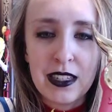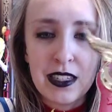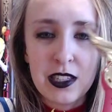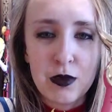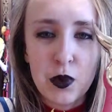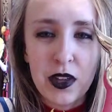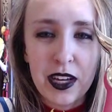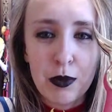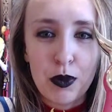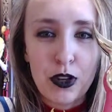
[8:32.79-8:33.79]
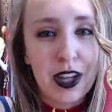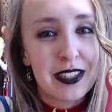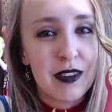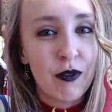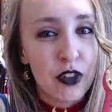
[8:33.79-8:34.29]
and this is more like a
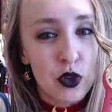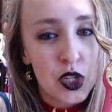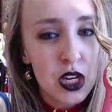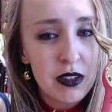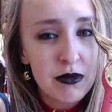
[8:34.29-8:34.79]
pearlescent fuchsia.